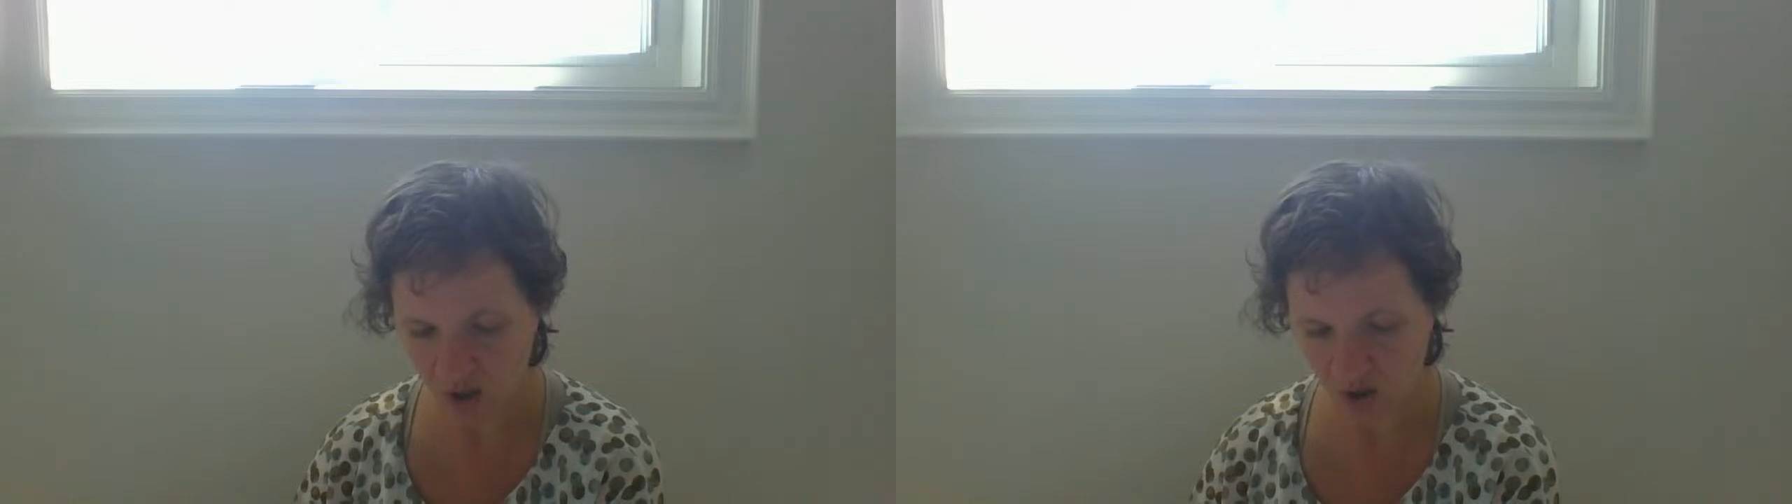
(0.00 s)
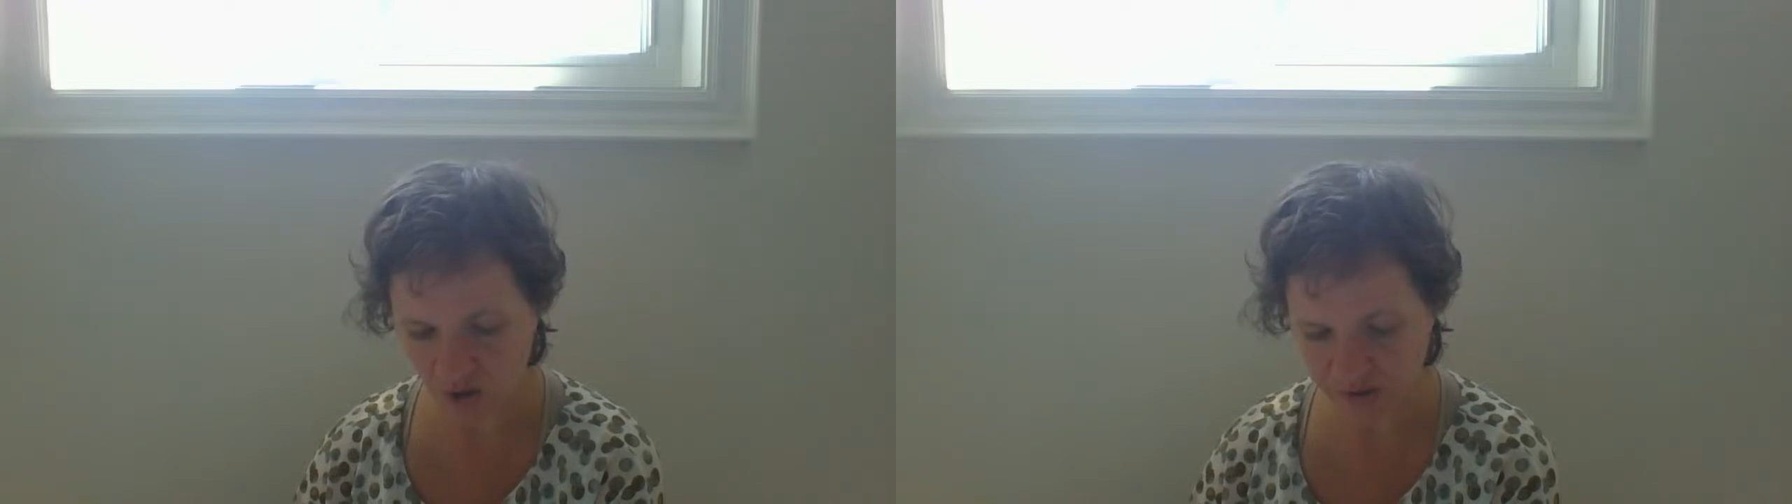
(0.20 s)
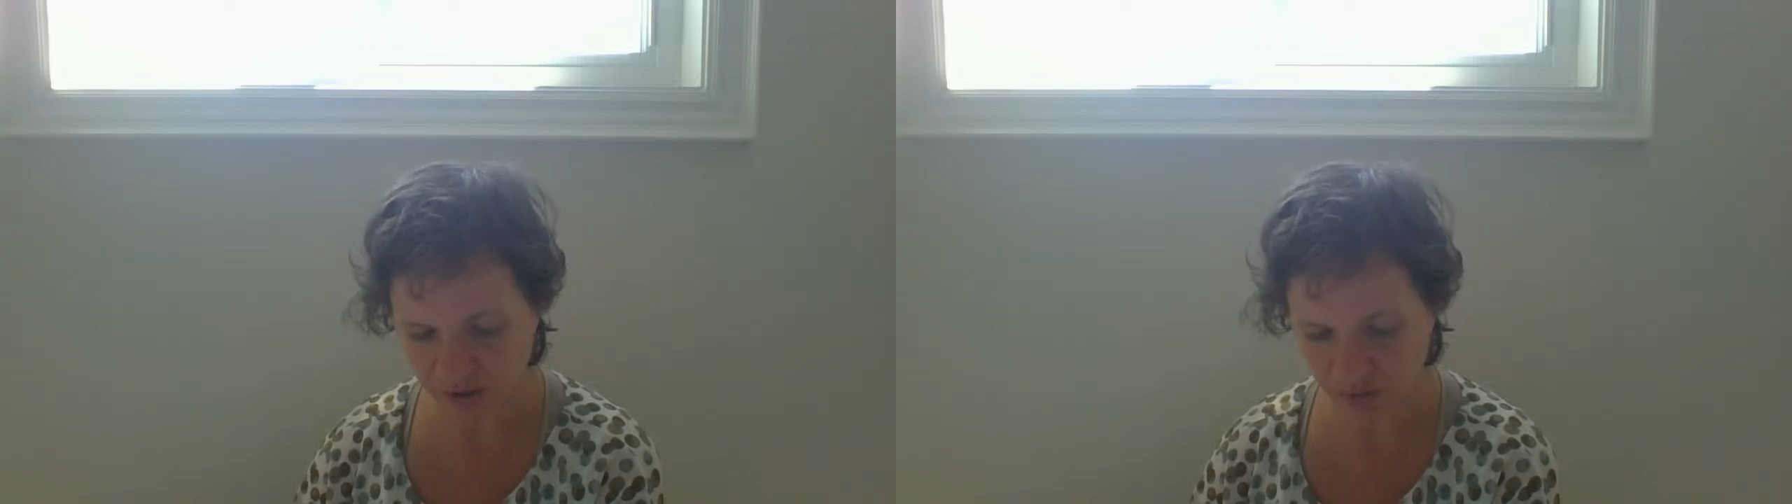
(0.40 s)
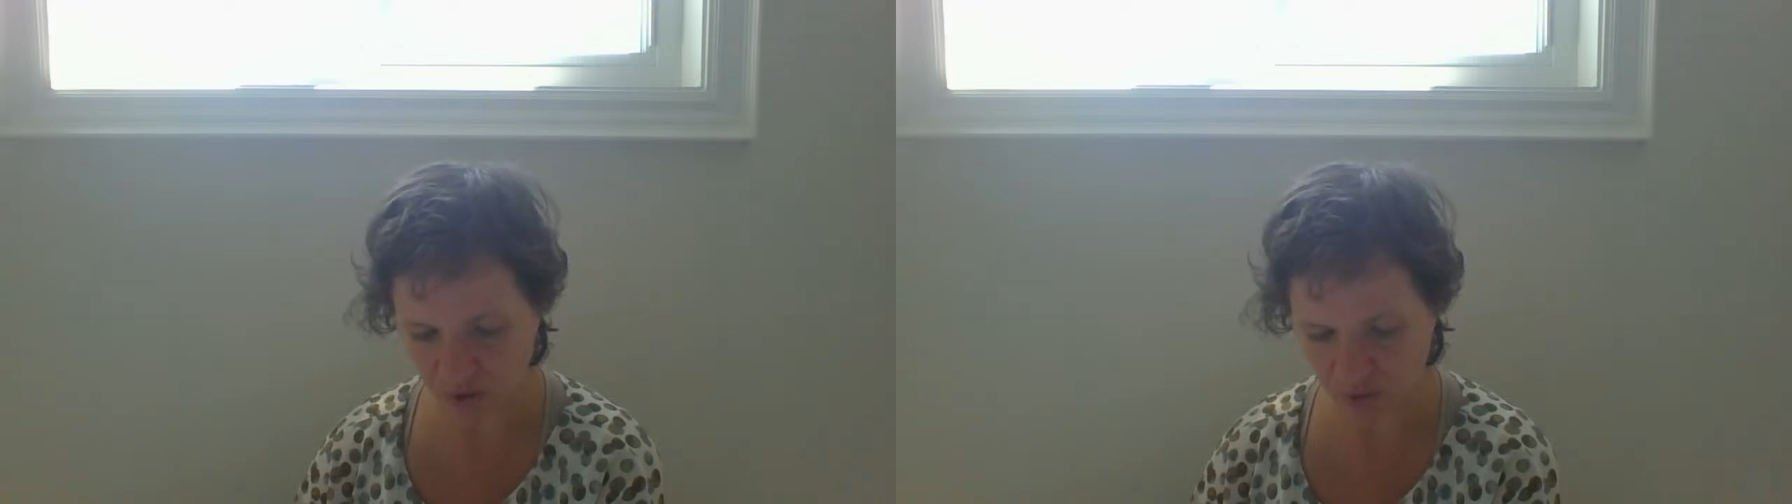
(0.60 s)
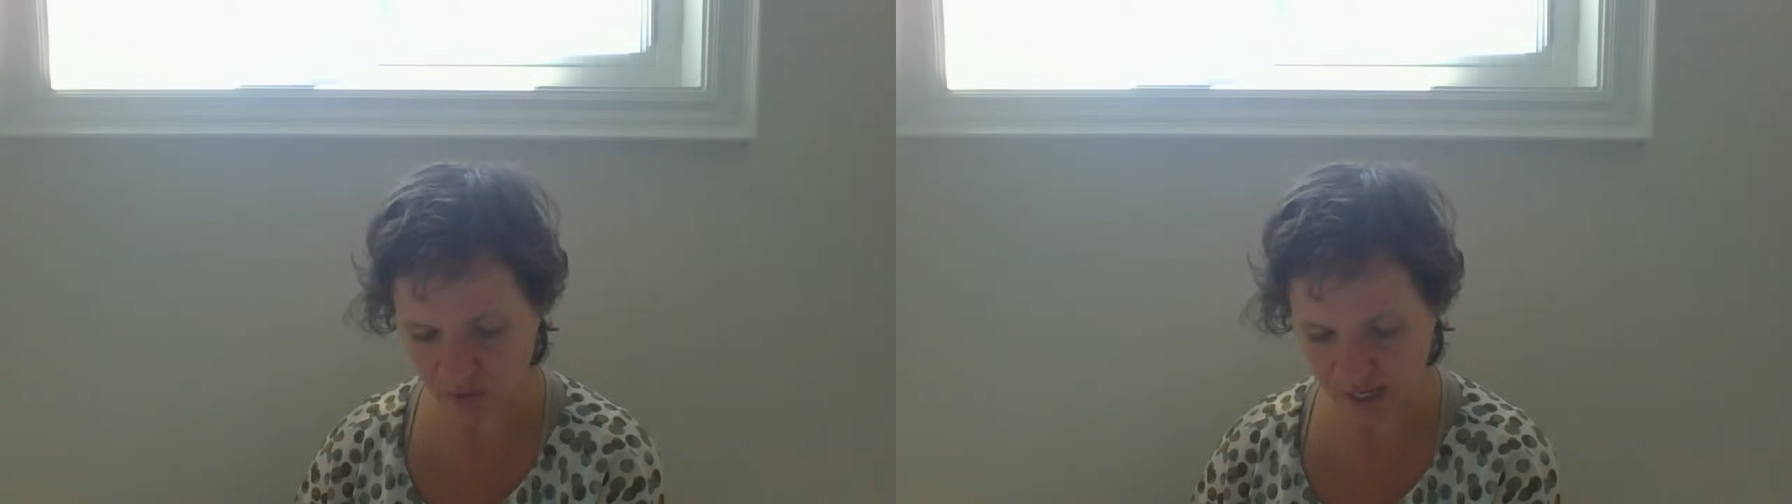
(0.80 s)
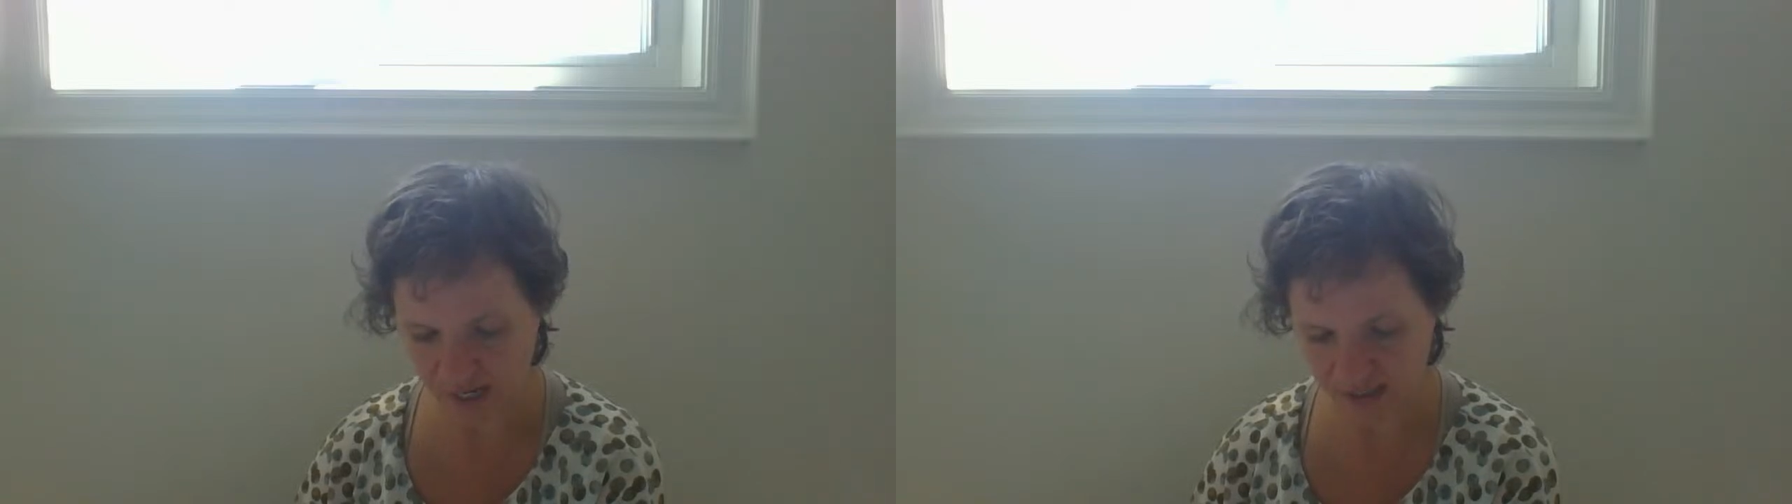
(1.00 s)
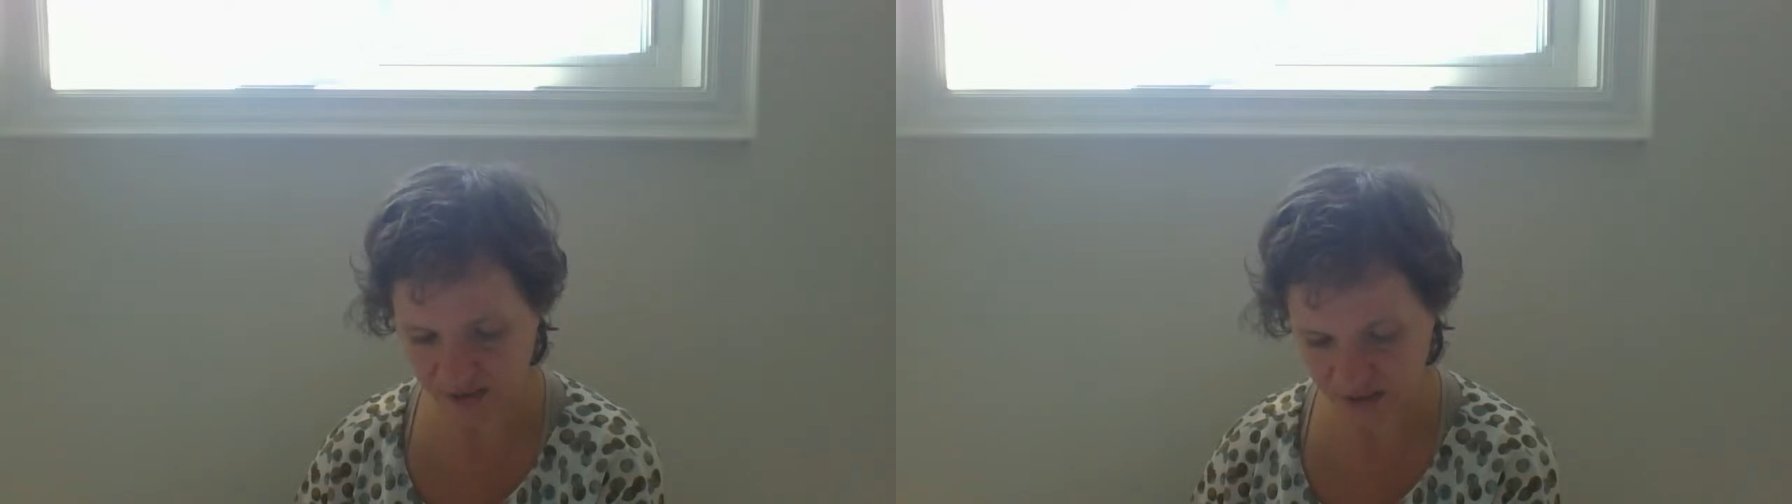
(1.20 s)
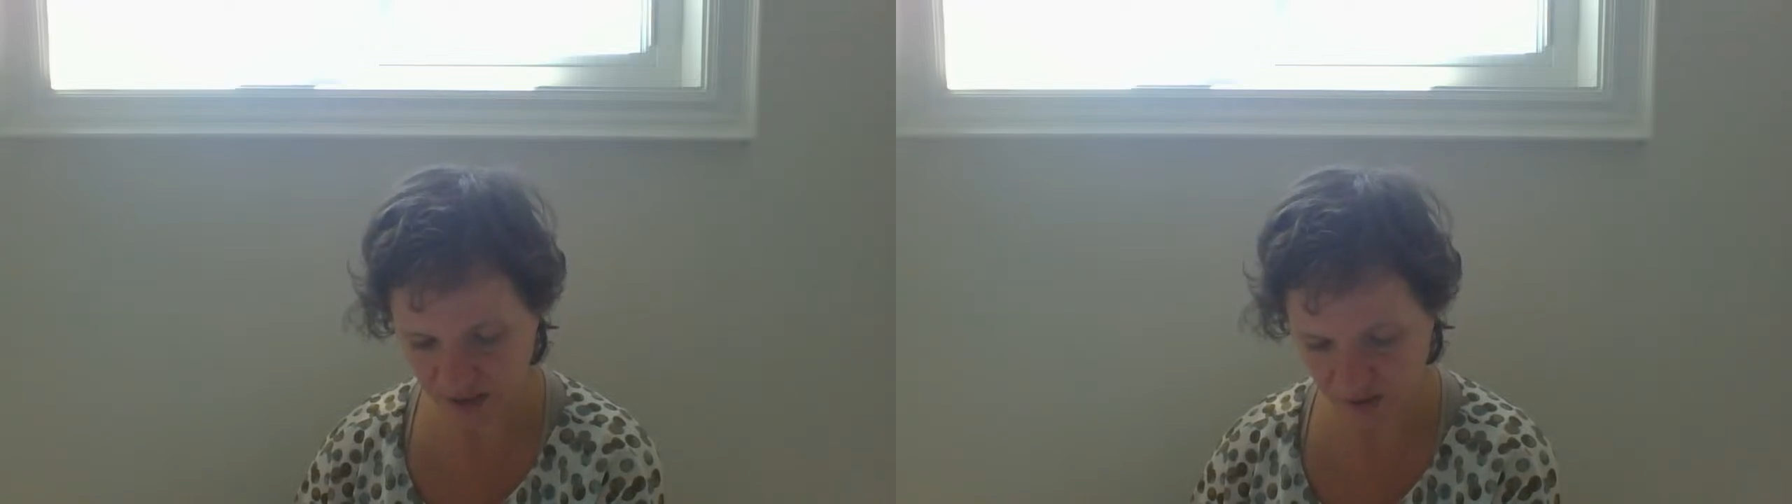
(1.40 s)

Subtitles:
also known as